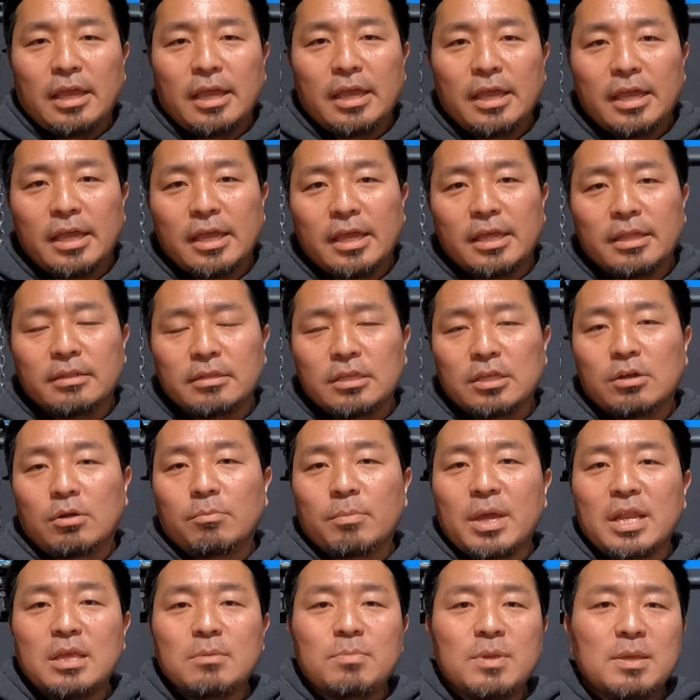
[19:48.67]
And,
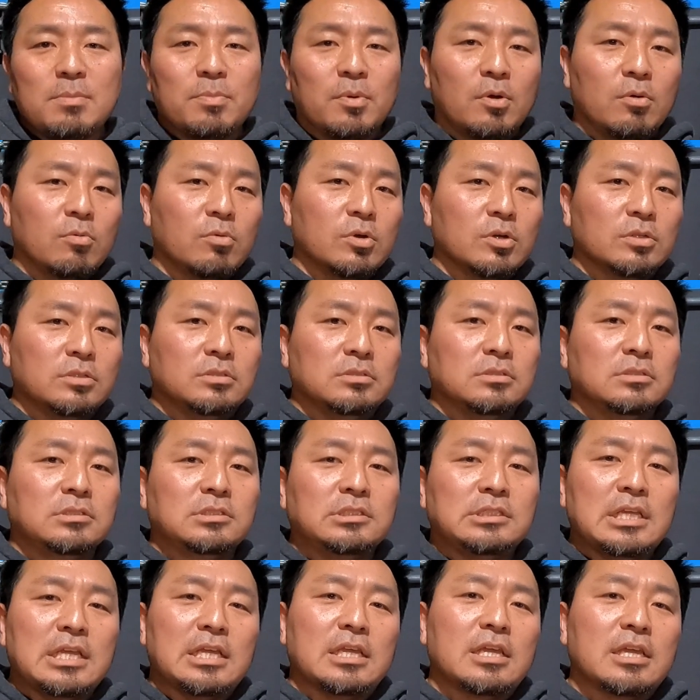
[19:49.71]
many people would
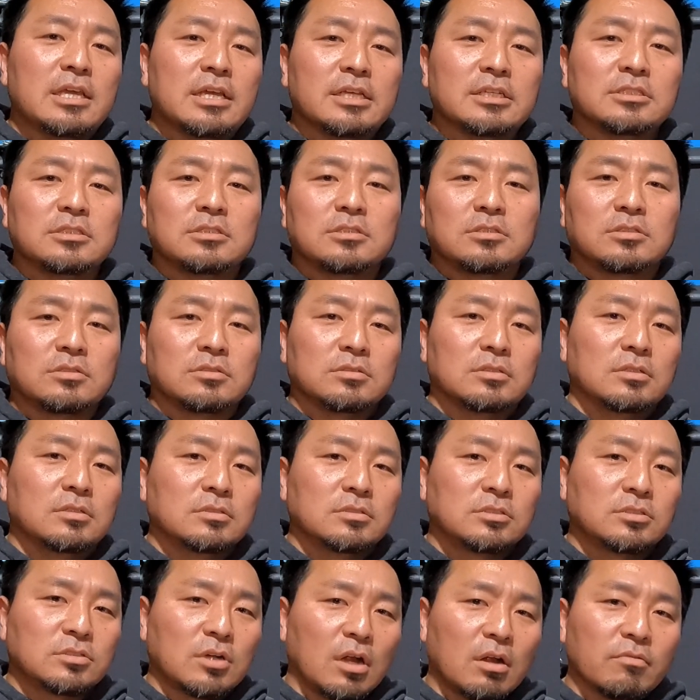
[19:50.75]
seek his
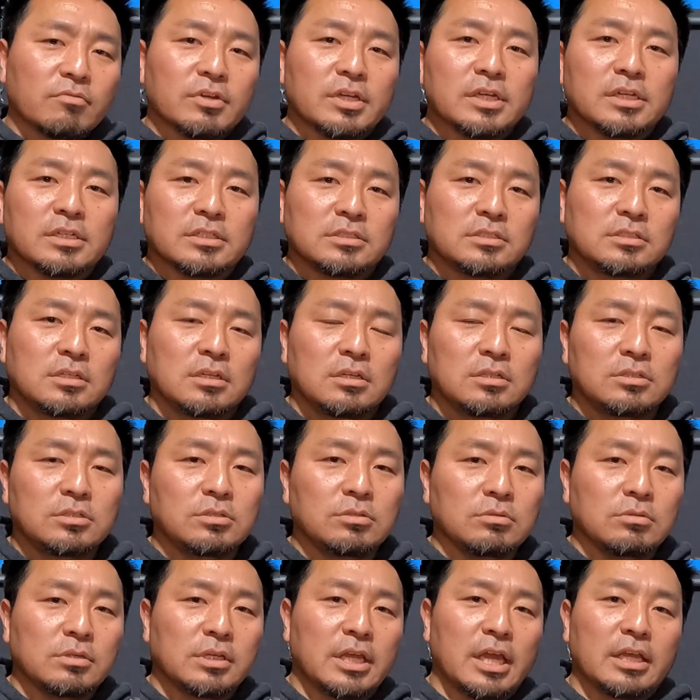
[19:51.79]
service
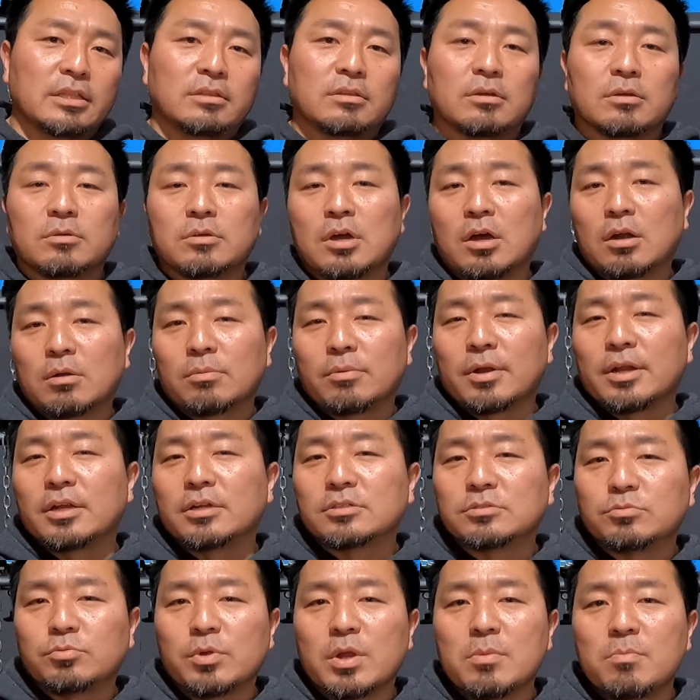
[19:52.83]
to get the
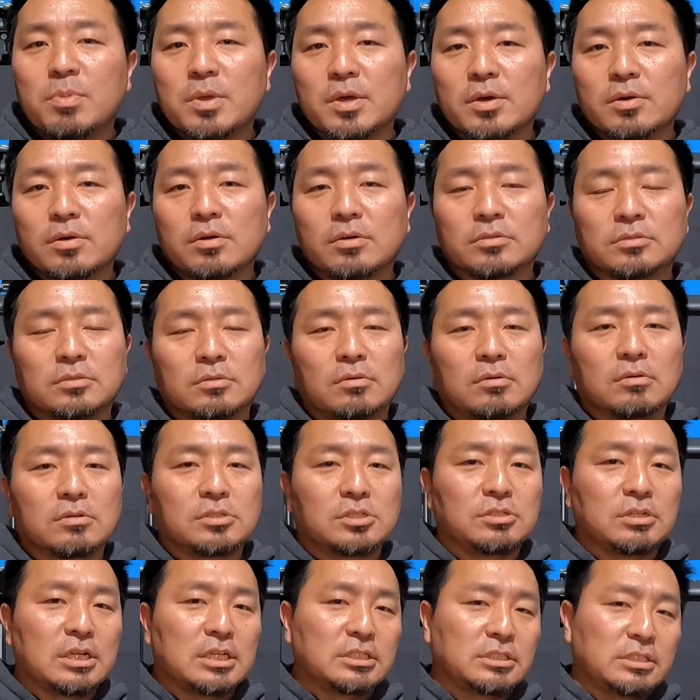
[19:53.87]
carburetors rebuilt,
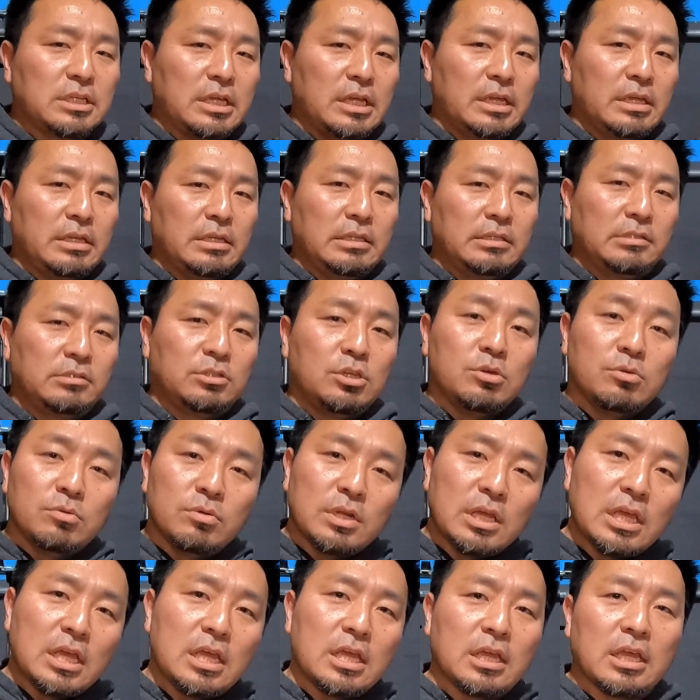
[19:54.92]
or should I say
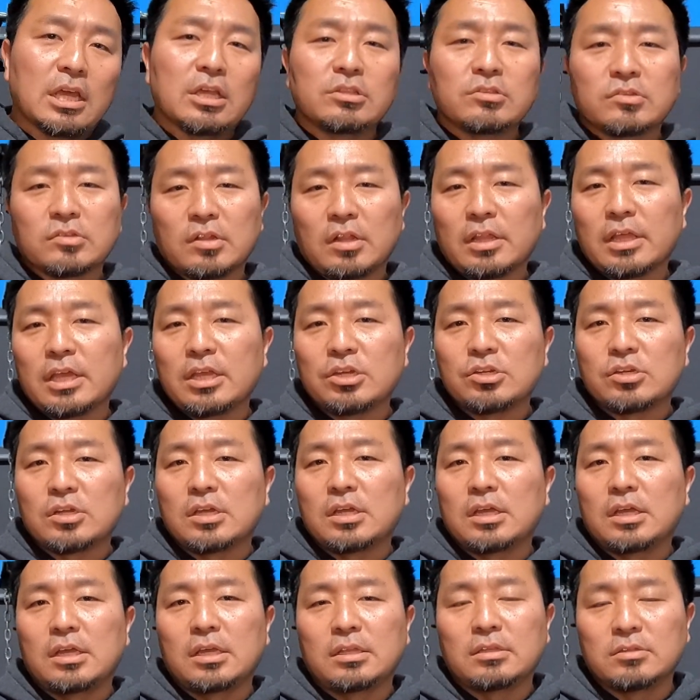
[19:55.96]
tuning,
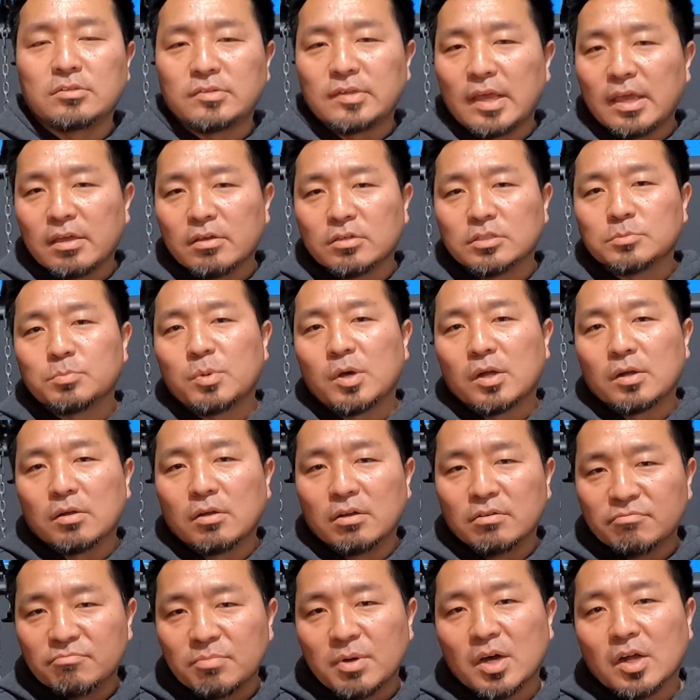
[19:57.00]
installation, sales
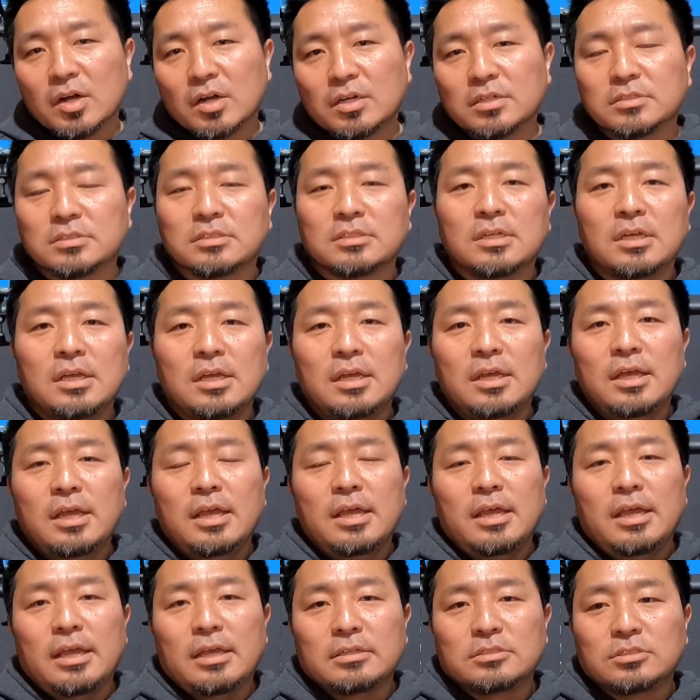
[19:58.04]
of parts.
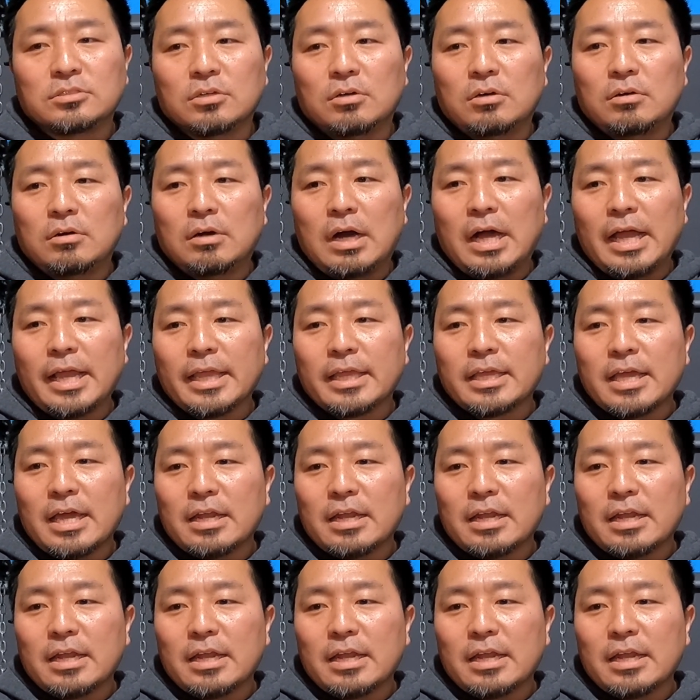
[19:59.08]
So I